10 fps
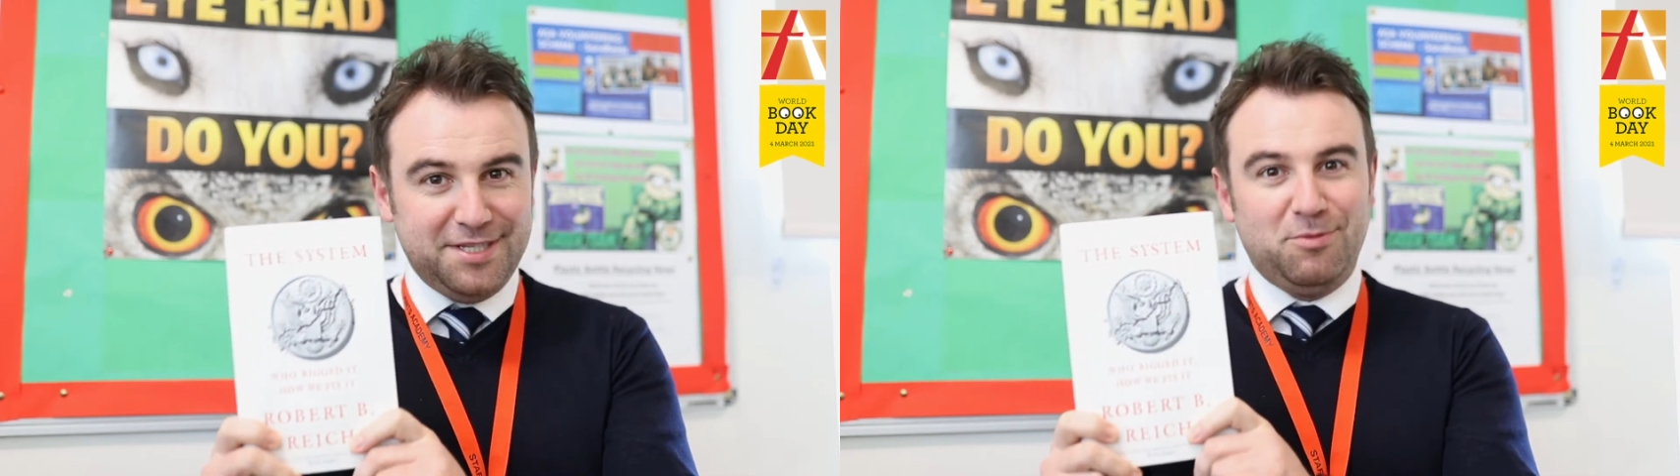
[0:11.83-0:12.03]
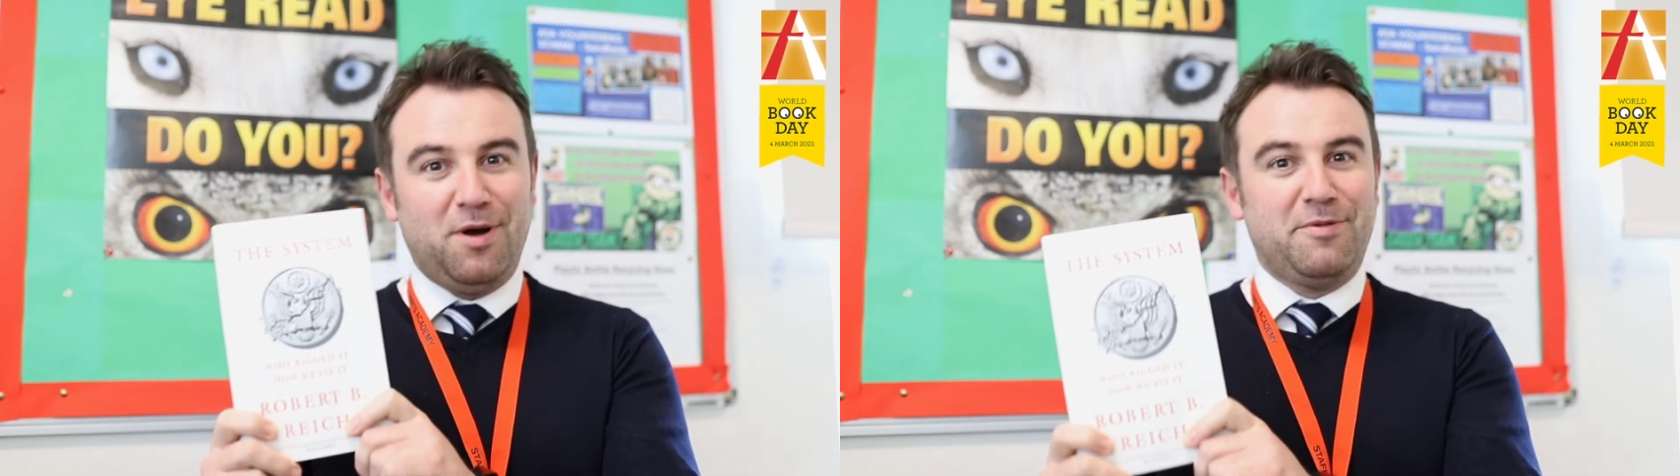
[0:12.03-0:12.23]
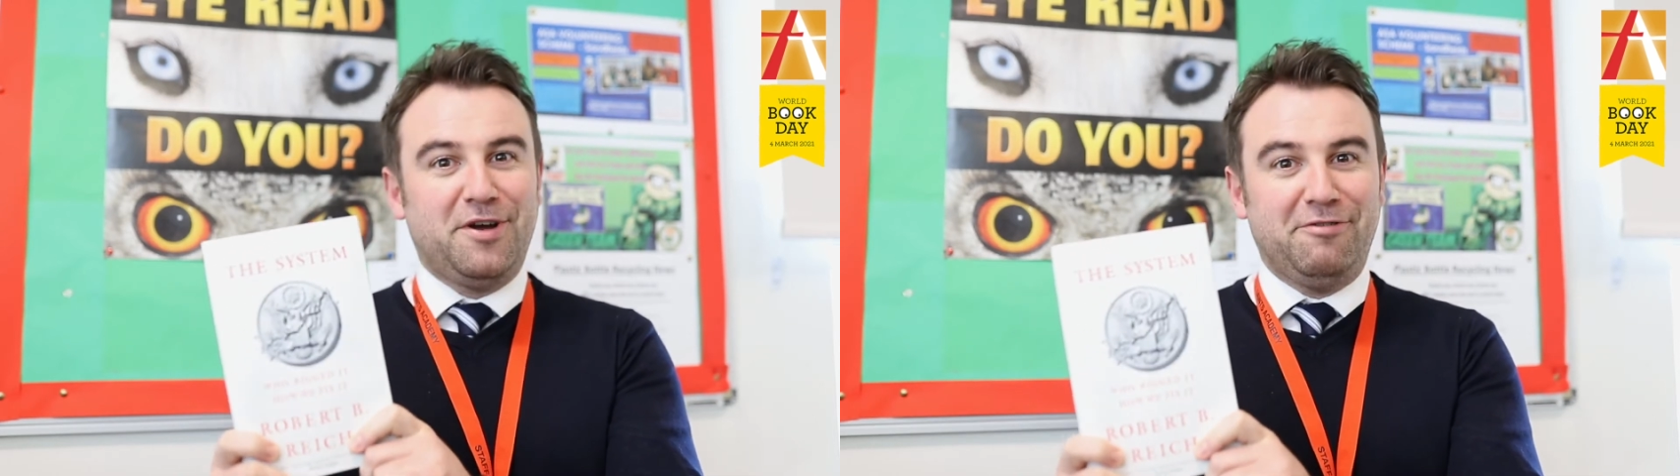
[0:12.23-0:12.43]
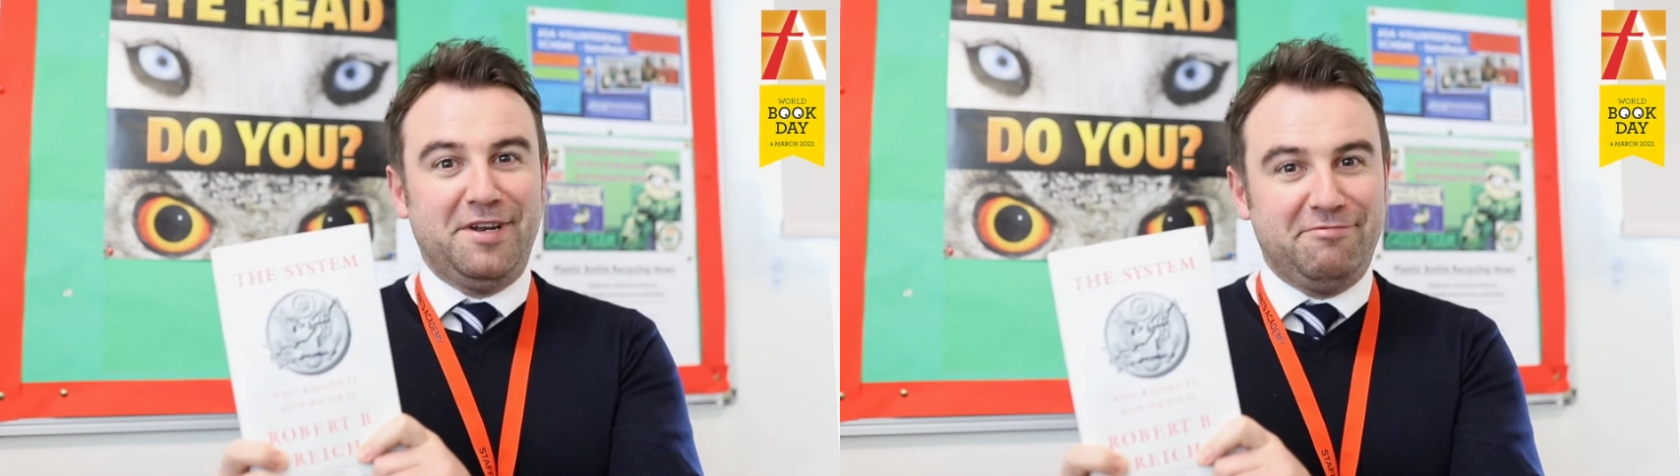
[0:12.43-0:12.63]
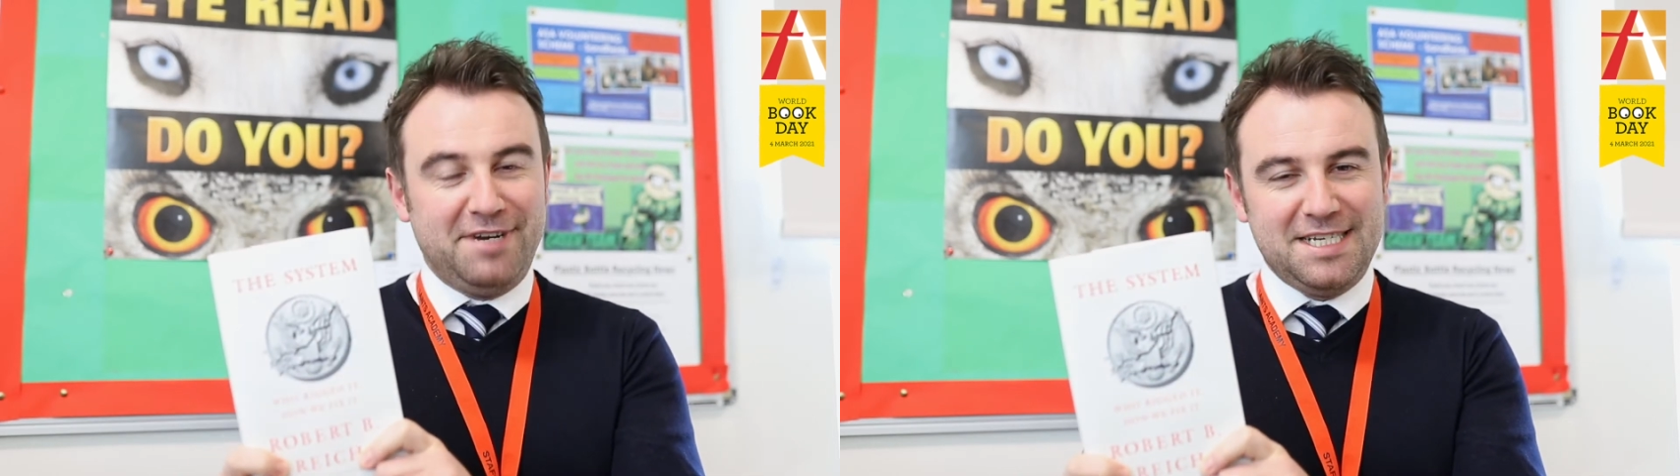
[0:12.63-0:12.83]
It's what I'm
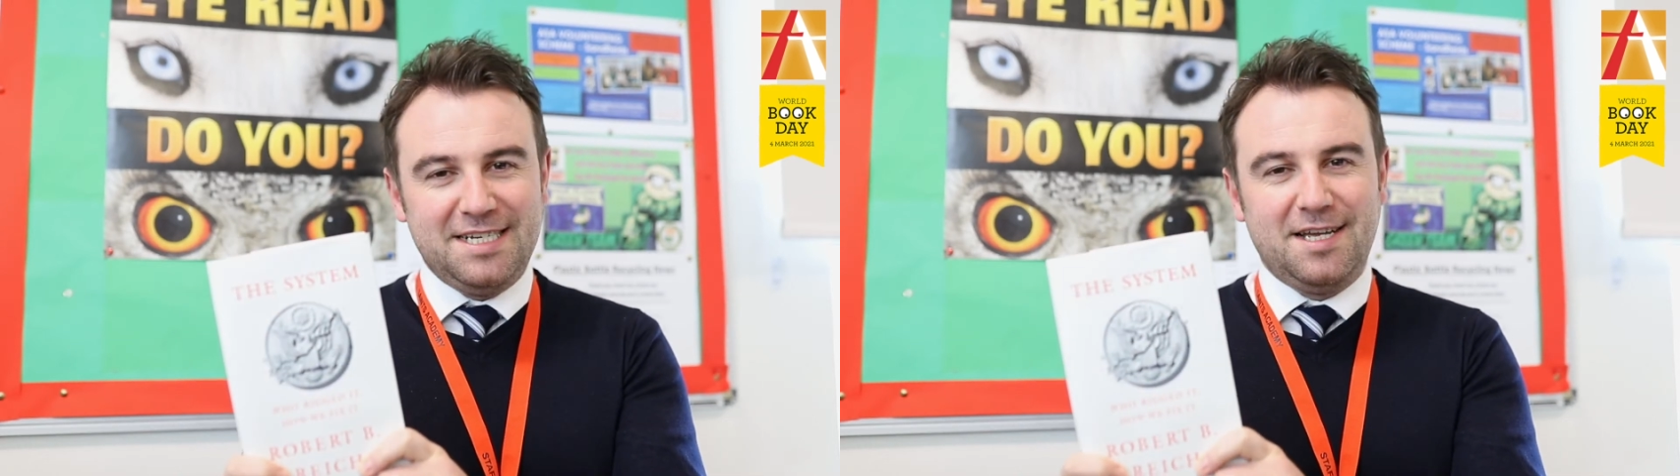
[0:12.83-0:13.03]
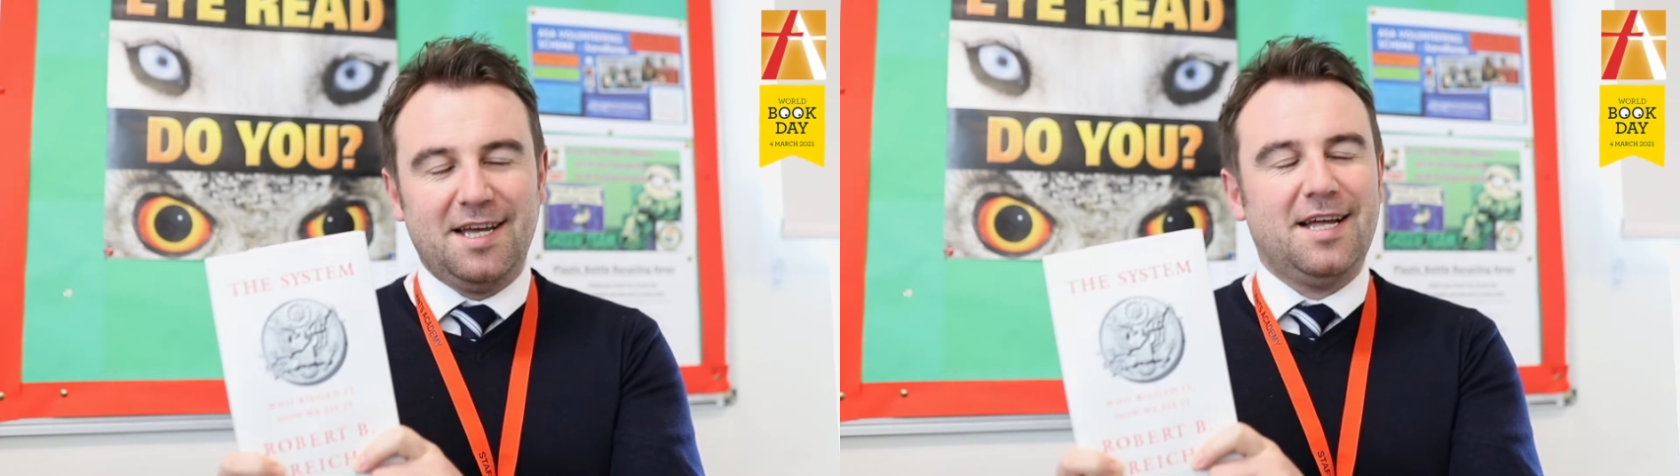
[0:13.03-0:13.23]
currently reading,